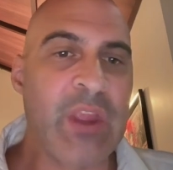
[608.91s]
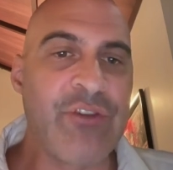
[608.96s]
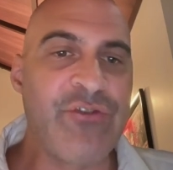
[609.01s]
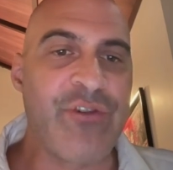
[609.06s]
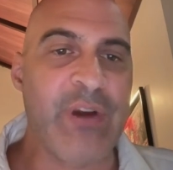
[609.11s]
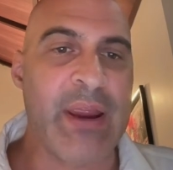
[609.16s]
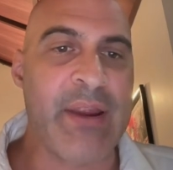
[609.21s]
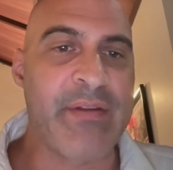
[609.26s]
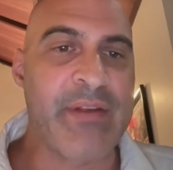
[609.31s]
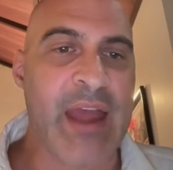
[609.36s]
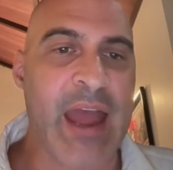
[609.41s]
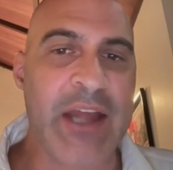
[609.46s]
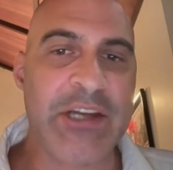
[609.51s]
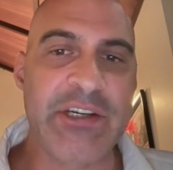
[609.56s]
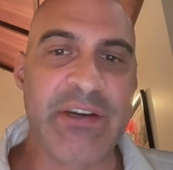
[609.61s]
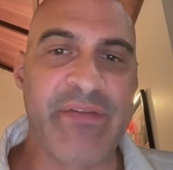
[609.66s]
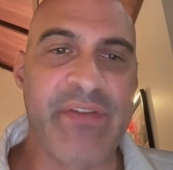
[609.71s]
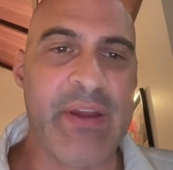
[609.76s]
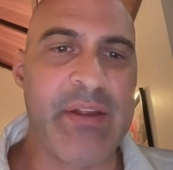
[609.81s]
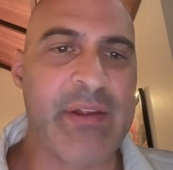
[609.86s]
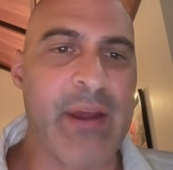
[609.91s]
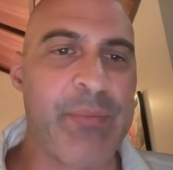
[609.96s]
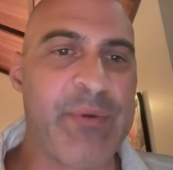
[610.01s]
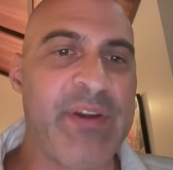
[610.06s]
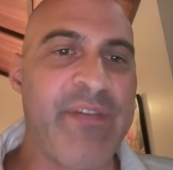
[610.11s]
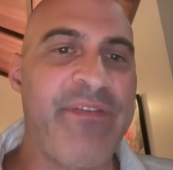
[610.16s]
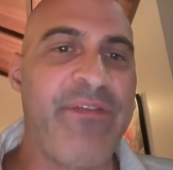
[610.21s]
Transaction fees up to